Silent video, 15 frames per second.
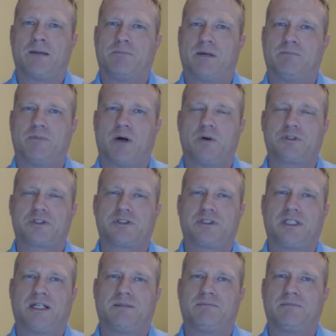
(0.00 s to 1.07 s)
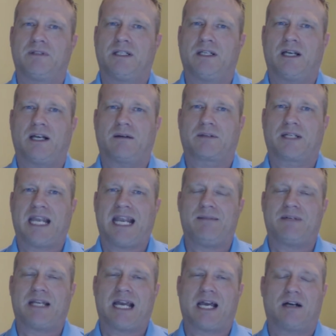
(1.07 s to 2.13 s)
but most of them
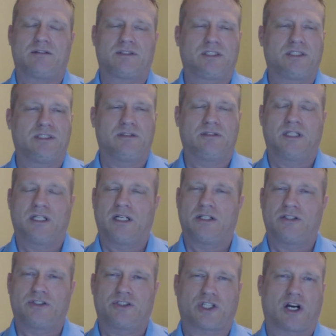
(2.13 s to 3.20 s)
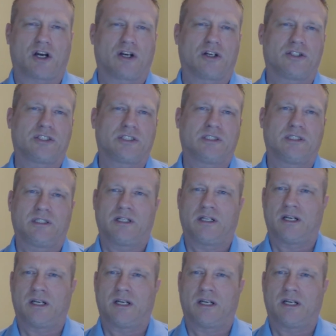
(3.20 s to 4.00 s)
came down to charge,